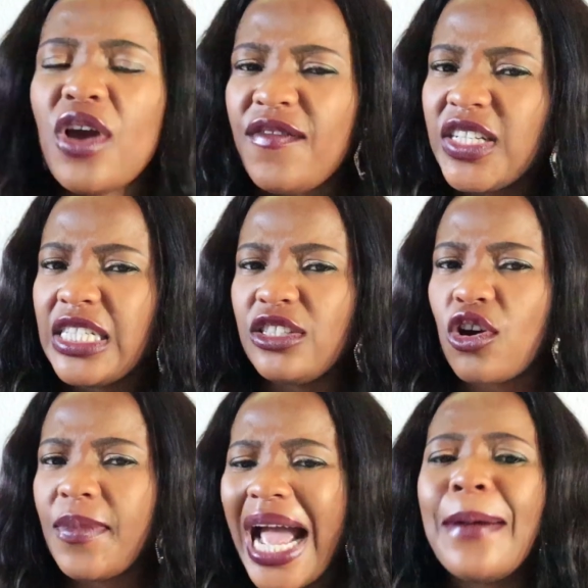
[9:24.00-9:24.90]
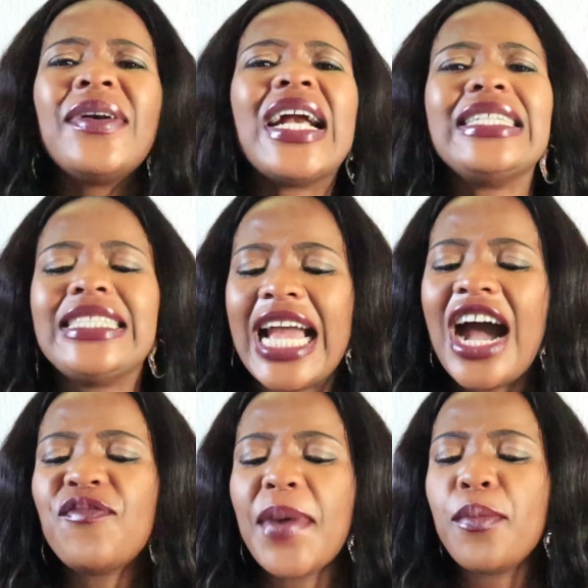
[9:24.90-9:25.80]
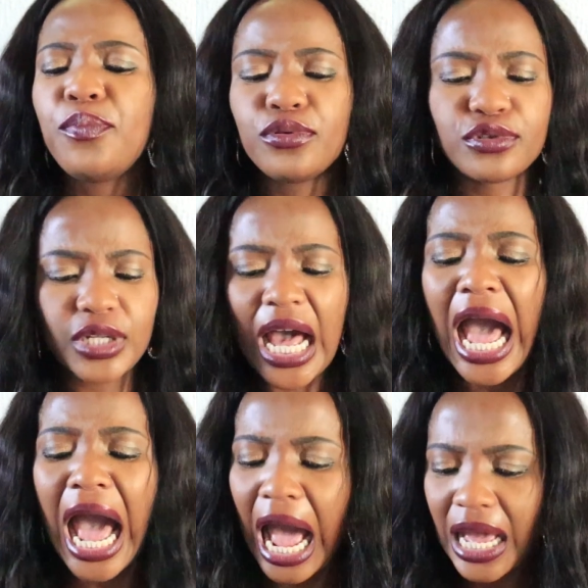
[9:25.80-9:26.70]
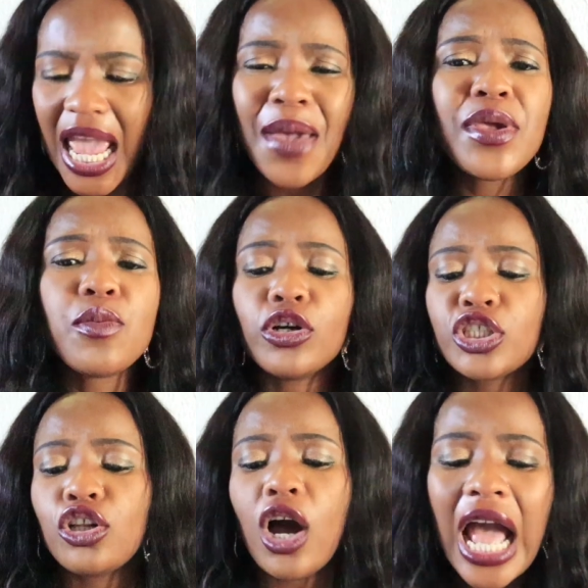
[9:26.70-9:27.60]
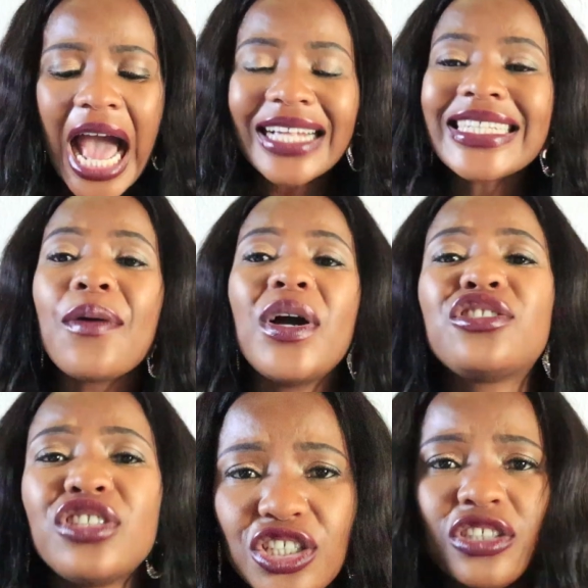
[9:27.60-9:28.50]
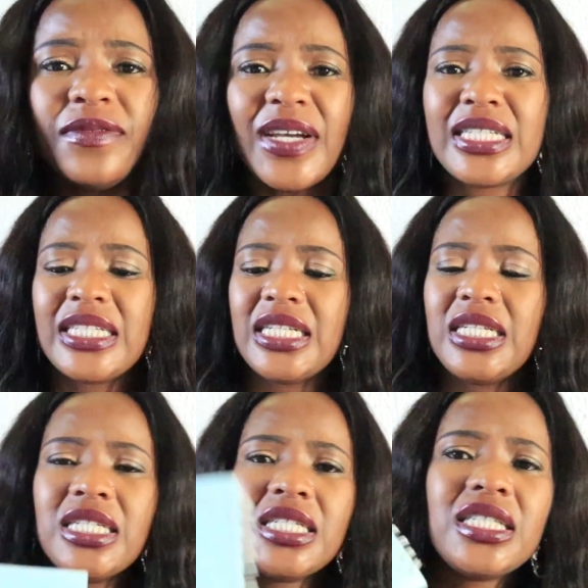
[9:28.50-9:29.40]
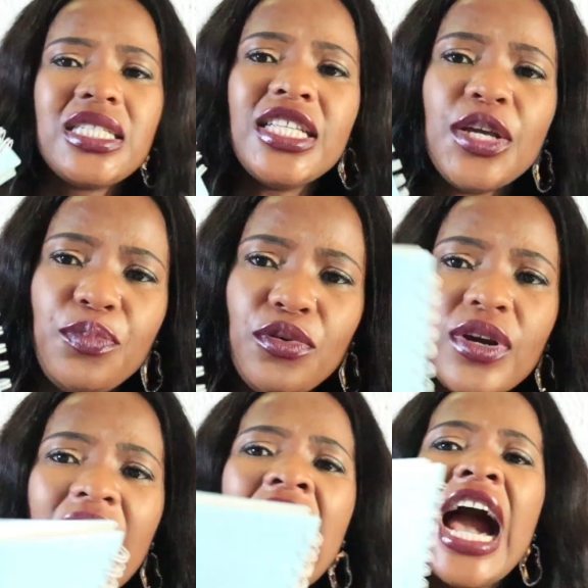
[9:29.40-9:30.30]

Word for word: everything in the comment. I'm ready. I have my books. Emi Motilo. I said I went to the university. See the book.